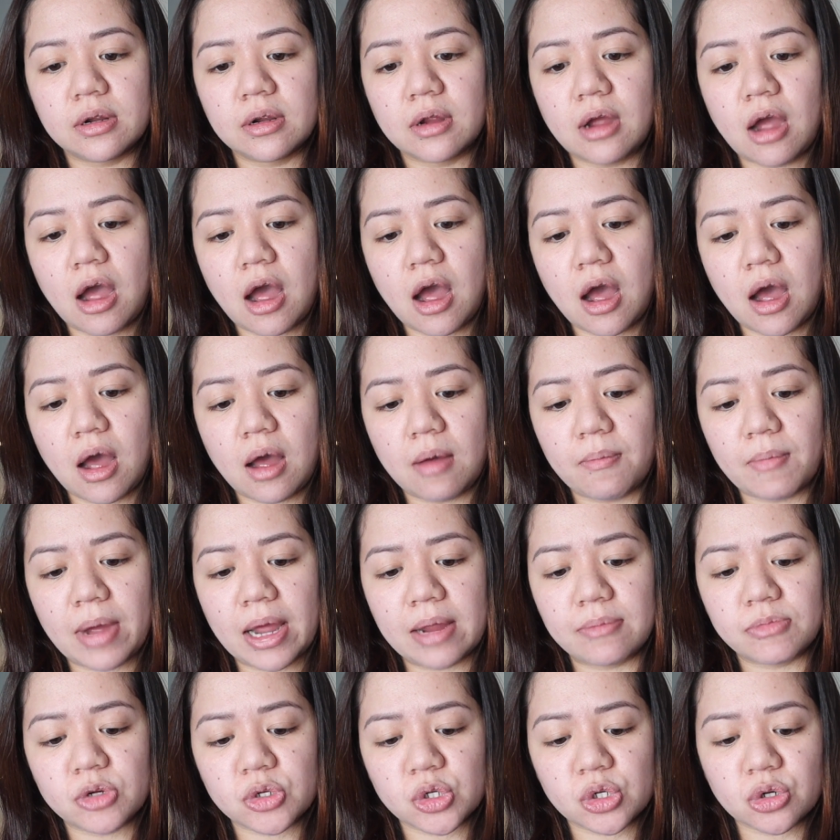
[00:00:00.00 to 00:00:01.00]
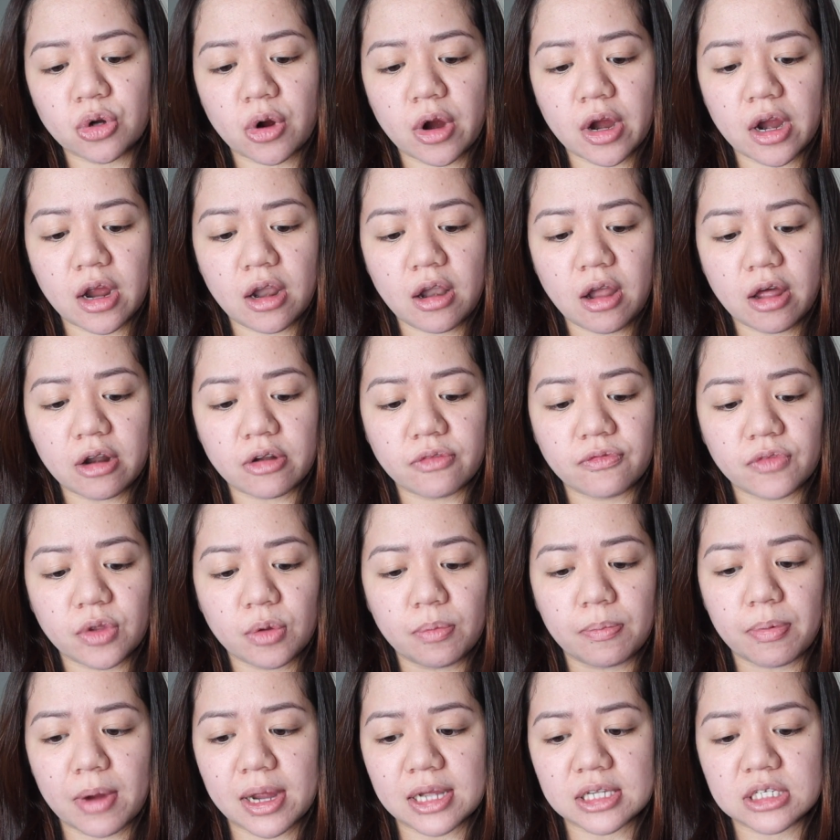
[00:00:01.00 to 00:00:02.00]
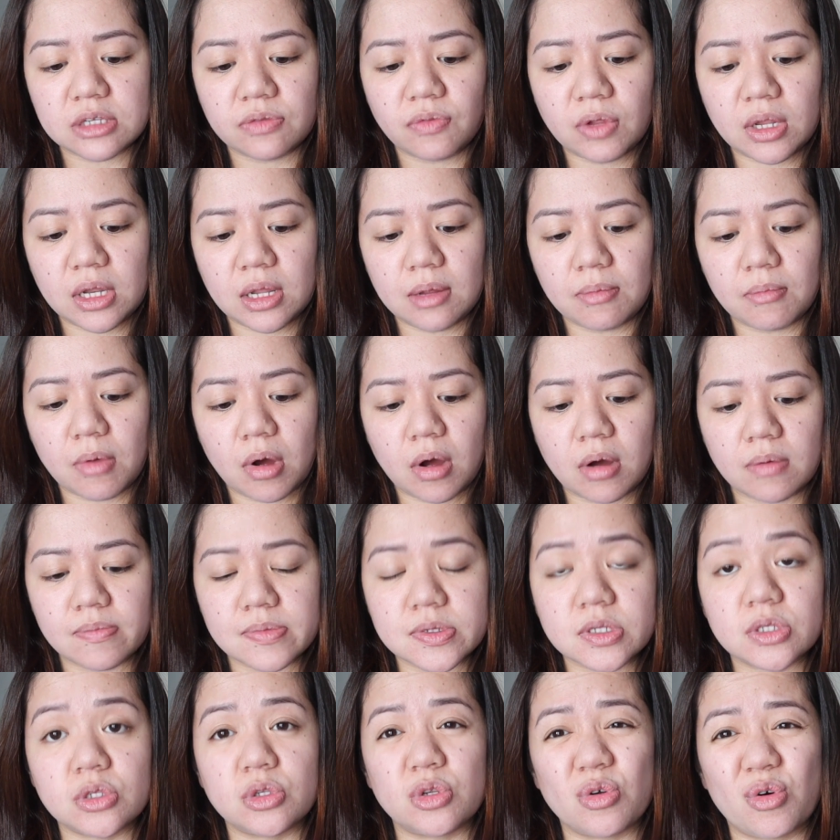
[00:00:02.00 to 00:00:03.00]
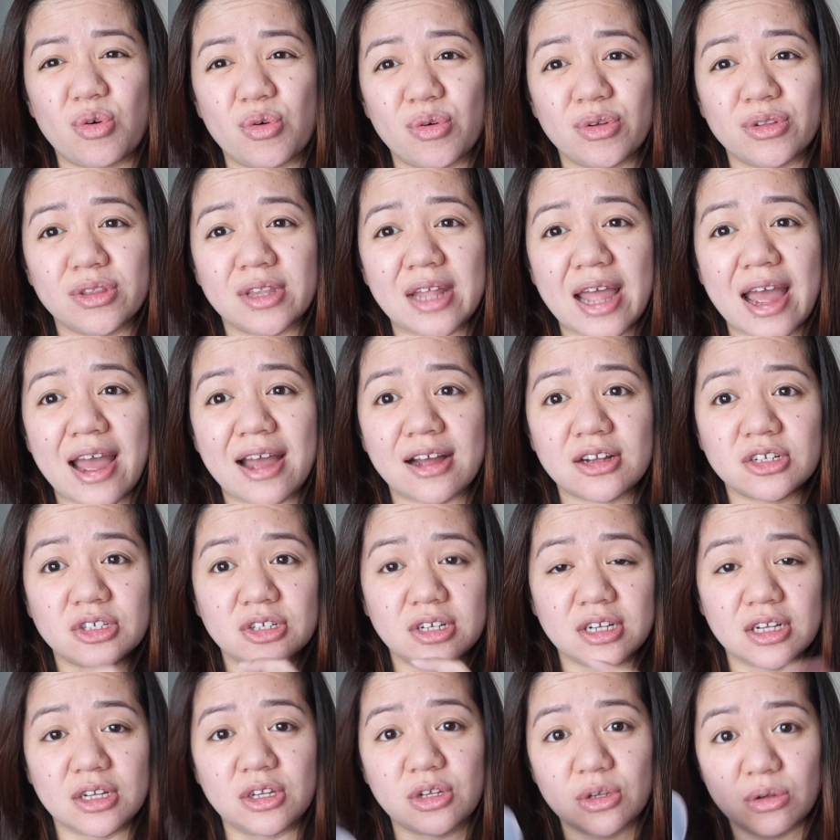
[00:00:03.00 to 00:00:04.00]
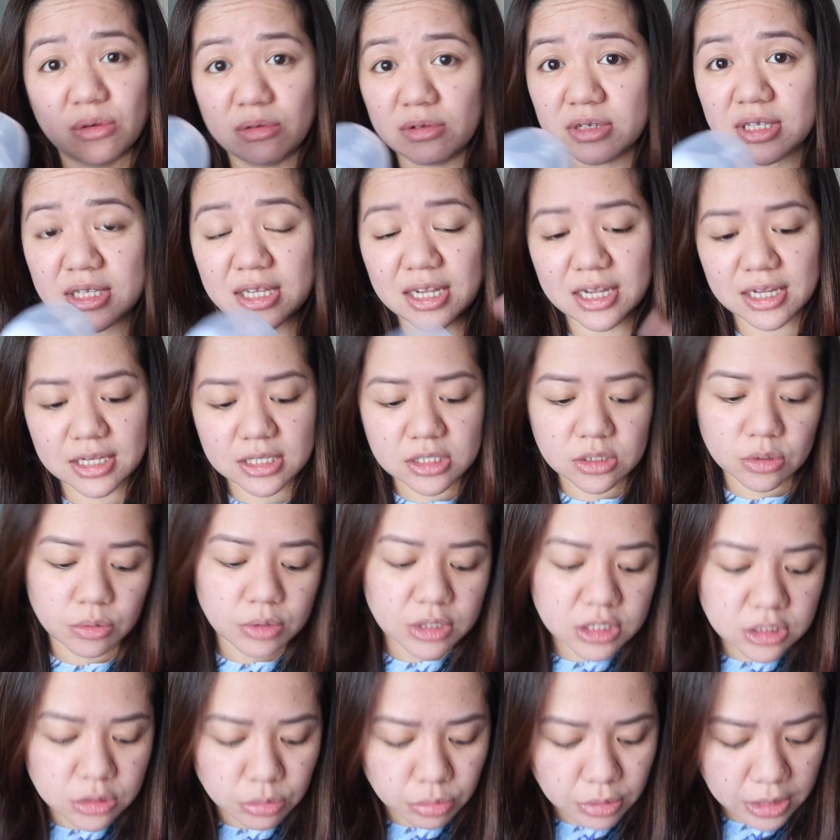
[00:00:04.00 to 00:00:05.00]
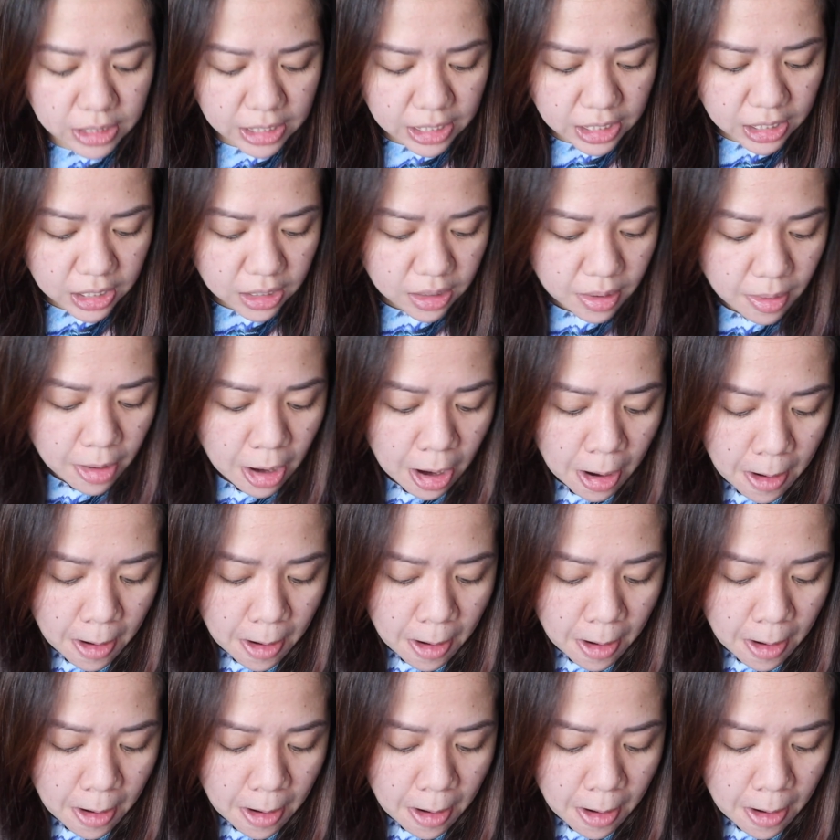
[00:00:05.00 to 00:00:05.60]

I'm sure a lot of you breastfeeding moms don't actually use this, so it's okay.